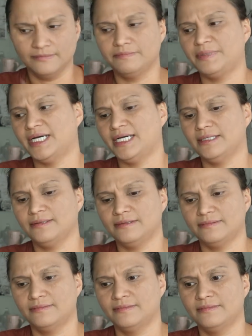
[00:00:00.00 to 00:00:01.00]
But
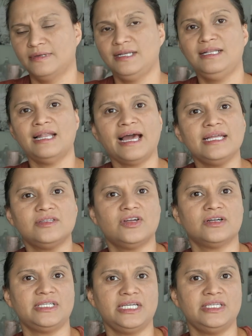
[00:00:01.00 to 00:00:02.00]
light
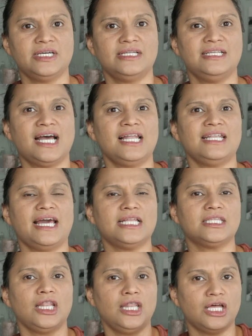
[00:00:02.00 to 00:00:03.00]
gardenia, not
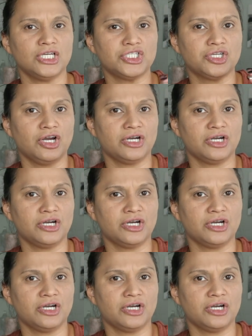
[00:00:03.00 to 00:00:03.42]
like the lush